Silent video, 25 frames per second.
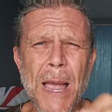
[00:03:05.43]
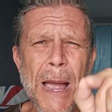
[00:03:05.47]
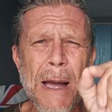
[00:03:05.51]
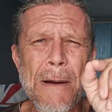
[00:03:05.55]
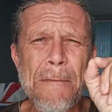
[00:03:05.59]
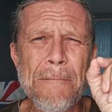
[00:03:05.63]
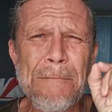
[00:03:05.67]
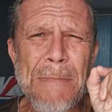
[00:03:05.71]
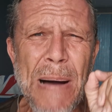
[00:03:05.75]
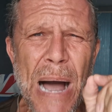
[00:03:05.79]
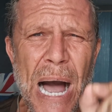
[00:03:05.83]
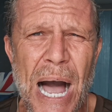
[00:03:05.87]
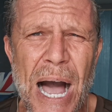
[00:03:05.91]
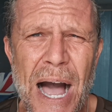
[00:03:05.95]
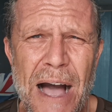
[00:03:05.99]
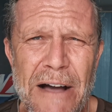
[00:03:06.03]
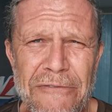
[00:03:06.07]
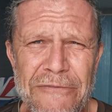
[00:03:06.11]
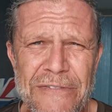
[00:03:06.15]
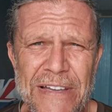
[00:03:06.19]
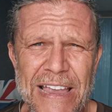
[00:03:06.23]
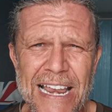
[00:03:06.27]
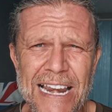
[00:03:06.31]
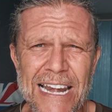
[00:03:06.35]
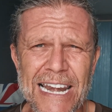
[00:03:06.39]

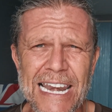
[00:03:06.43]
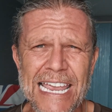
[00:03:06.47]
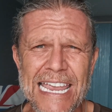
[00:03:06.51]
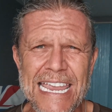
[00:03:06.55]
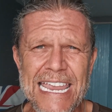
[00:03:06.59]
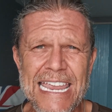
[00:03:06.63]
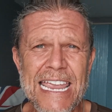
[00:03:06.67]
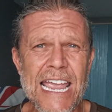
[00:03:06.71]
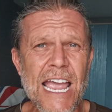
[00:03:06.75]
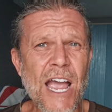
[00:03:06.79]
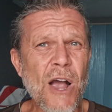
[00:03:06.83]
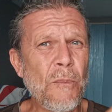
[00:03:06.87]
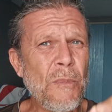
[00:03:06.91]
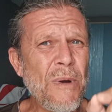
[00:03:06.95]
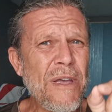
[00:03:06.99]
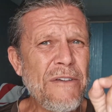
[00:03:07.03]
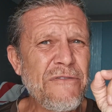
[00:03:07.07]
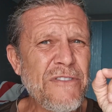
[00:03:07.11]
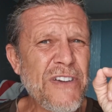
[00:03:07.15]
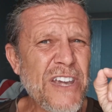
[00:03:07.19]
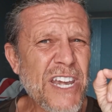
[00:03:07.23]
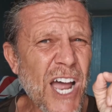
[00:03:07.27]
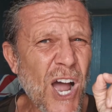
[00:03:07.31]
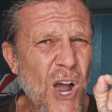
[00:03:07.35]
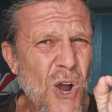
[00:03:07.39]
perfectly
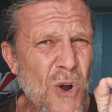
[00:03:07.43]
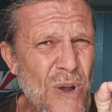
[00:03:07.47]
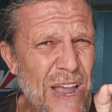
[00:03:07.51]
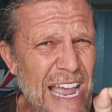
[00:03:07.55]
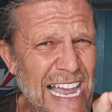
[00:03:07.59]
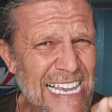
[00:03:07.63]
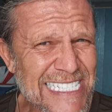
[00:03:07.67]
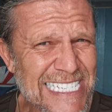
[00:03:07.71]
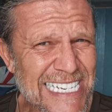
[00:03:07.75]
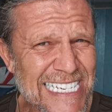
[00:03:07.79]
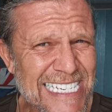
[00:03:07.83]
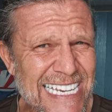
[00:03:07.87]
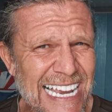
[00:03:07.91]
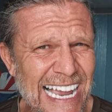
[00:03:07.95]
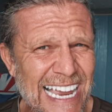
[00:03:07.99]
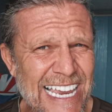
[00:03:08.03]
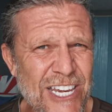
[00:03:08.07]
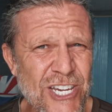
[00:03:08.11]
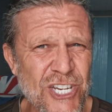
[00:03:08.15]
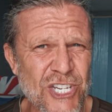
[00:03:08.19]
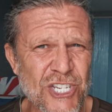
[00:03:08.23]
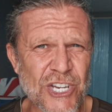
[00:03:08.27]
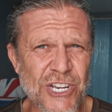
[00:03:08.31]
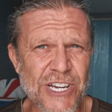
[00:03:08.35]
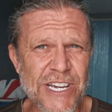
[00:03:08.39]
with no
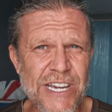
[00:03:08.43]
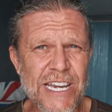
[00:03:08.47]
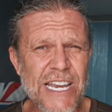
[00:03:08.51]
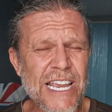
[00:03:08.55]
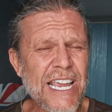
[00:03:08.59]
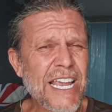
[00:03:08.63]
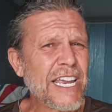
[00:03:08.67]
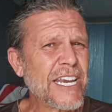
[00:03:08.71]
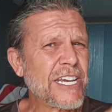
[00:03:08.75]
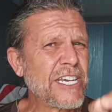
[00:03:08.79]
hesitation,